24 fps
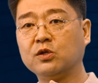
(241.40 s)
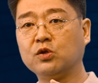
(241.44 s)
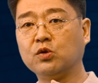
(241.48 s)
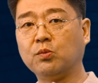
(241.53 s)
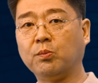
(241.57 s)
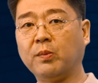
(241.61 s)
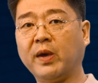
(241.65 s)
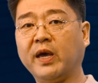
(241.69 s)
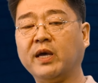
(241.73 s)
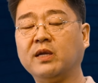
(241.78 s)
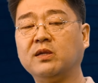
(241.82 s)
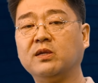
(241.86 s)
to
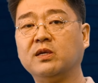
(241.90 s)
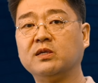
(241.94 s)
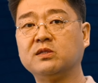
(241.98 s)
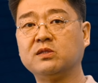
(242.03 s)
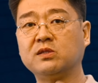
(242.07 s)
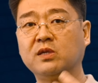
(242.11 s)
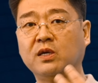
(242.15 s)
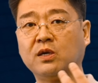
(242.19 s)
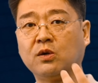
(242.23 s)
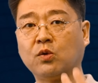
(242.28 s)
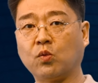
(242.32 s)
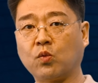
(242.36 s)
make this
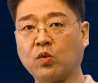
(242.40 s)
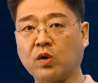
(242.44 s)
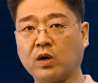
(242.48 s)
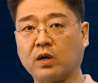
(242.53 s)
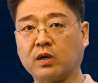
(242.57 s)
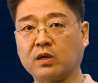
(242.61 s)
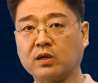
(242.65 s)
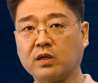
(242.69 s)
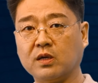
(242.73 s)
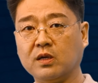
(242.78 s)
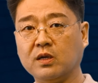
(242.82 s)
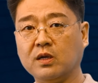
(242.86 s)
thing
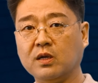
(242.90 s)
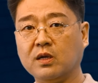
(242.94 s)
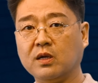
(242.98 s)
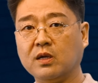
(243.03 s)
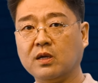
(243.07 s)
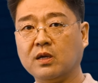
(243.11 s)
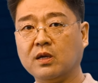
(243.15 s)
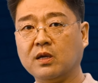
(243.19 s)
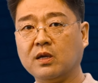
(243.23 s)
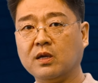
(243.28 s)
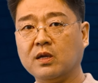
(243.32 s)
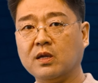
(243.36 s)
work.
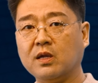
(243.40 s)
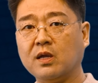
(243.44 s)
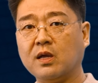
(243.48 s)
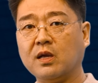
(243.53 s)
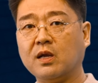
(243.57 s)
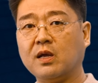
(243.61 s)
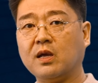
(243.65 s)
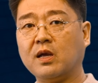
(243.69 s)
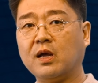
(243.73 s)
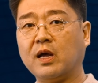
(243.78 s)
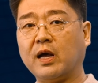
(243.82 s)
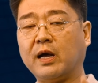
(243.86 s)

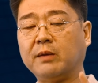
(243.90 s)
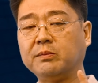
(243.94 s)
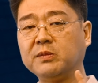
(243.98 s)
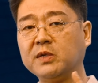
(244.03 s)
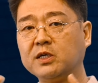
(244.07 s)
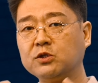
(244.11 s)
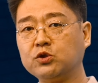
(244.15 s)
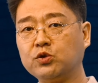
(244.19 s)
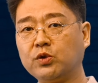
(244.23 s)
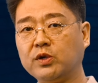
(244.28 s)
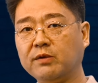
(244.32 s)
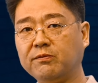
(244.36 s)
I'm
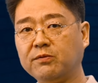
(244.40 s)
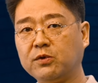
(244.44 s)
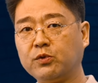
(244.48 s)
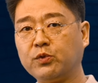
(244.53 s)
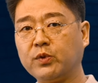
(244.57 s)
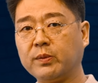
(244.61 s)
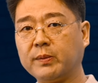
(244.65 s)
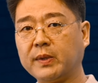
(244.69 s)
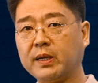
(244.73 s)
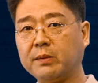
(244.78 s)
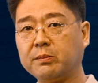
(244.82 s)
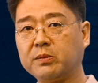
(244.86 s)
not sure if you
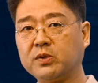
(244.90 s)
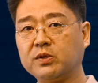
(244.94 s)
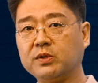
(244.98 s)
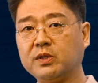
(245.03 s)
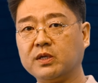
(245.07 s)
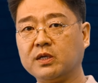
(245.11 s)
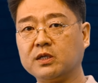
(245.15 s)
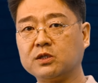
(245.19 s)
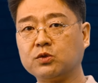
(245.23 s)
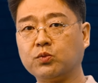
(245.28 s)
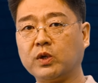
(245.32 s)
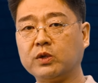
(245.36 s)
remember
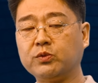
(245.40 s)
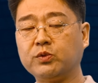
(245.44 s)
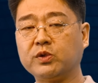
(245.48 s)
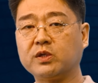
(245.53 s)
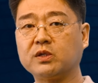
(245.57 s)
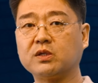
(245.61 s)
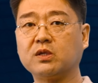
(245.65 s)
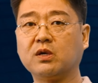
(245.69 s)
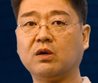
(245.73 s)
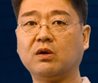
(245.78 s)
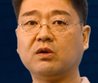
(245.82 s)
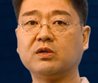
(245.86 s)
this, when we
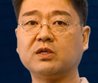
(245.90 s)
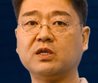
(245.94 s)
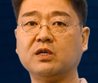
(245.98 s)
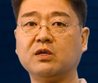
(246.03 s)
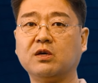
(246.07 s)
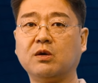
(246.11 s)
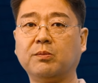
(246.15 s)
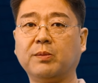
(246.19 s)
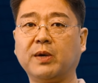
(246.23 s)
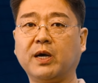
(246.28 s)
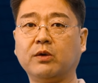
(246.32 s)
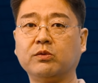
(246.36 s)
were
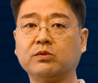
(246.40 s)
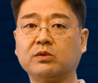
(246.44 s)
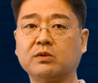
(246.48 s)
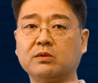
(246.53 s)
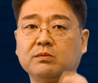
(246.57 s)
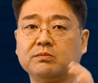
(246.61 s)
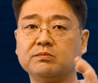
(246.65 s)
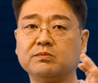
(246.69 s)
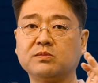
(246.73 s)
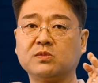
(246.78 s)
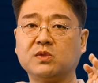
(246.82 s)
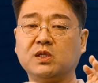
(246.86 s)
talking about
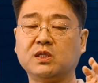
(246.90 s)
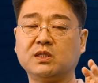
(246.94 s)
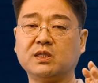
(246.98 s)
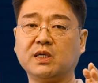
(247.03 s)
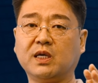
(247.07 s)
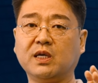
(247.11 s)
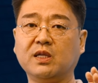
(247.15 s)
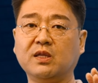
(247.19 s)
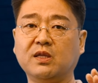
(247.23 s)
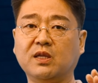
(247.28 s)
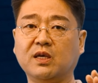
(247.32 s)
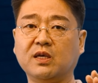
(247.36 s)

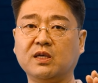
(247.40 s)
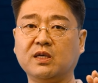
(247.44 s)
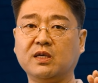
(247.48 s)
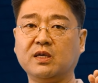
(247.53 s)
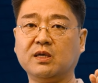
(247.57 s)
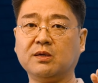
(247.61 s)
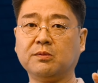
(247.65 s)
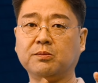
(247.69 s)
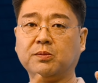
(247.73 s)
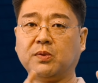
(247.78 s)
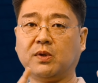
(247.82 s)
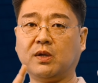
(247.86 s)
design
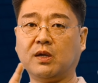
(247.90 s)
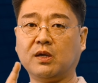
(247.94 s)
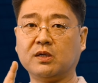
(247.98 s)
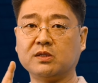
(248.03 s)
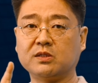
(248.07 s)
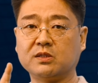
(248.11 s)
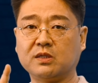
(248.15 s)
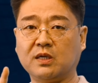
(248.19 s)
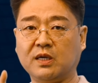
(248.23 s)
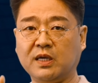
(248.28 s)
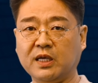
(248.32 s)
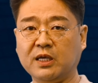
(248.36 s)
thinking
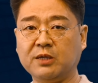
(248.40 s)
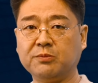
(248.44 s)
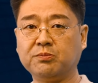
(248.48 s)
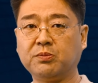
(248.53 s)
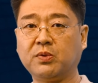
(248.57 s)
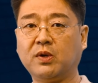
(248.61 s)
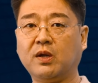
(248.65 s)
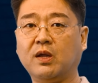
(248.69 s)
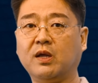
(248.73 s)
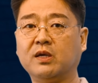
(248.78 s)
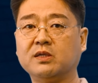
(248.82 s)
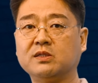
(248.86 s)
plus lean
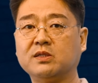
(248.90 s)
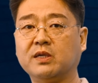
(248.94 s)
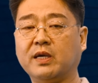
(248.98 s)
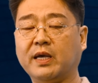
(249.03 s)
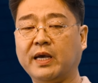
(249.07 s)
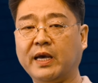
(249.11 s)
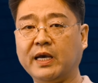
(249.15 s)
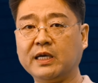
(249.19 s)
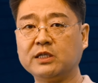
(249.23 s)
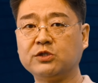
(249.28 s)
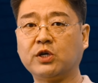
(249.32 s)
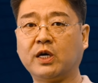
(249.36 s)
plus
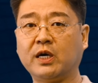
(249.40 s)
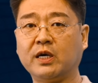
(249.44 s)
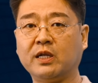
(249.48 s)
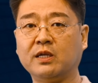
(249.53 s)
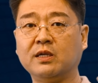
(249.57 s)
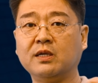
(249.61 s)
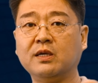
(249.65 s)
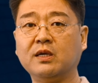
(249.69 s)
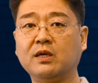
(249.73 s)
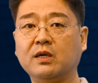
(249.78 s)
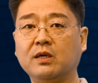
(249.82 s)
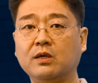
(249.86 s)

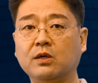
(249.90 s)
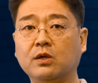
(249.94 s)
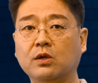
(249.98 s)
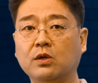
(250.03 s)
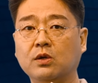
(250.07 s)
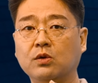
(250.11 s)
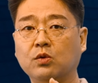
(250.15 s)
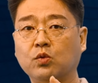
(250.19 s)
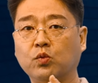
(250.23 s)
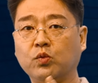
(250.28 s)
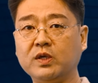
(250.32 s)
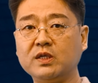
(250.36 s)
agile,
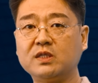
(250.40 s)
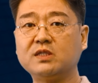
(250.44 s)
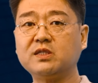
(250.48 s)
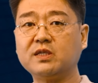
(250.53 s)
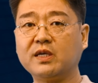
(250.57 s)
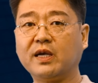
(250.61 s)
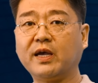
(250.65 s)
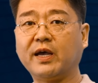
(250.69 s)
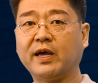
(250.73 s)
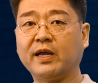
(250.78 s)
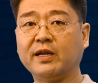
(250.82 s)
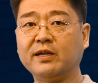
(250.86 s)
we
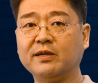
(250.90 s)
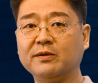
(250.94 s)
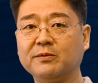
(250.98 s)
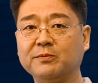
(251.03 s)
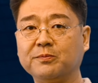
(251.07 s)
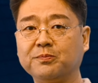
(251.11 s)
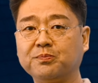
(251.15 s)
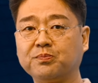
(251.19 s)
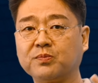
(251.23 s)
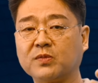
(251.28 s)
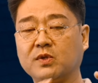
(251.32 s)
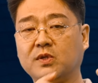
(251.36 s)
said
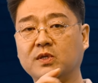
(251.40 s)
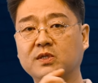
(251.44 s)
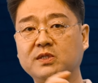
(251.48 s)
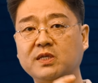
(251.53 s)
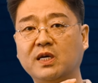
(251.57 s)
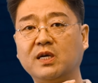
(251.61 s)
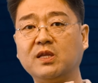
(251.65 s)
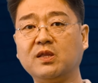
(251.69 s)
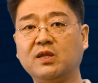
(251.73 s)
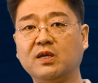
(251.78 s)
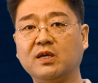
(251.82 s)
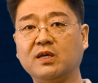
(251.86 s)

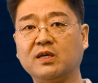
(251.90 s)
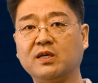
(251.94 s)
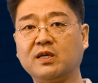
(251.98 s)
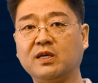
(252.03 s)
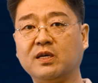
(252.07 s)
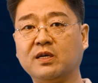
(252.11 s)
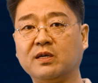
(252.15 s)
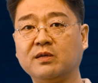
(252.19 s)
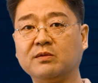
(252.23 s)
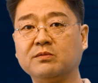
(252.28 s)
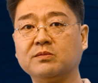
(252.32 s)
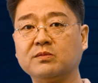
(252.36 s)
design
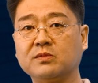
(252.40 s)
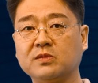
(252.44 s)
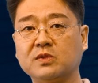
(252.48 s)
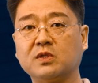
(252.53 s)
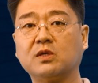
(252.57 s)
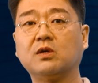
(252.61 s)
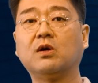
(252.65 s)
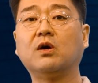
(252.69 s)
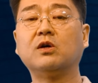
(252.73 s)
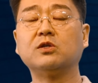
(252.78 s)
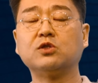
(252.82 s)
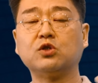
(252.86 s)
thinking,
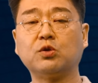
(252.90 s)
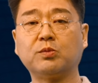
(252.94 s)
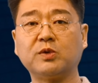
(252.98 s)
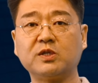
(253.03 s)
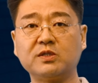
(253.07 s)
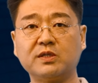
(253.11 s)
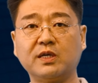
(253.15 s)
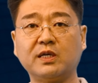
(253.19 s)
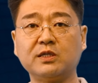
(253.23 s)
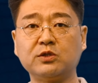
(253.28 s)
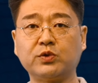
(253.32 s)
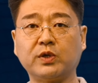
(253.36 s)

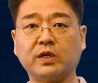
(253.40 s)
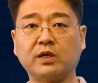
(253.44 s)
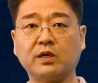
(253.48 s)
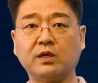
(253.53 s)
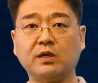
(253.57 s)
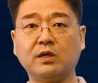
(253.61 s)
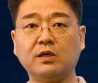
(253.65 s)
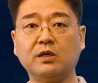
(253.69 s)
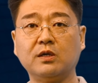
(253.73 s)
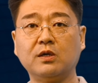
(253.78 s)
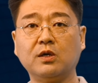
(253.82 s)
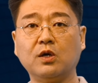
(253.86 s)
customer-centric.
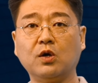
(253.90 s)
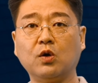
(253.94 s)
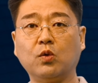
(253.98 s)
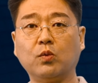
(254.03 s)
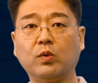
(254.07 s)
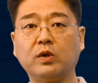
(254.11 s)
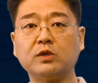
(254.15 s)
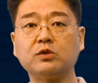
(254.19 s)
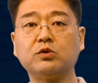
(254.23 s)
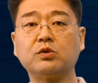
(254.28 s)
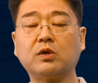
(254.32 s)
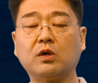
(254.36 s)

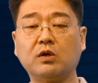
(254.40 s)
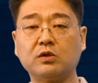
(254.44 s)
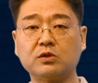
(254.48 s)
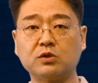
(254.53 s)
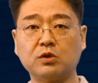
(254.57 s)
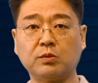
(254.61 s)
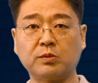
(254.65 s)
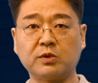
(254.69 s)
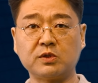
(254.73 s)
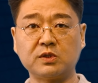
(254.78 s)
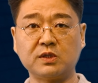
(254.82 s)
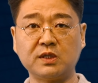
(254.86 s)
What do
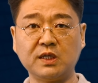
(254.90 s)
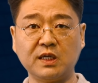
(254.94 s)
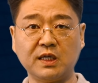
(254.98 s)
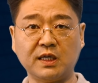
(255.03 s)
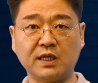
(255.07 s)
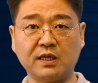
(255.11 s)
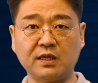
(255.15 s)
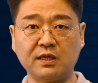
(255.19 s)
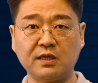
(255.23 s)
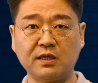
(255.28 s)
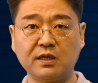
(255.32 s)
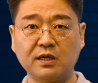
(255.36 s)
customers
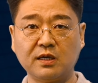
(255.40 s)
need?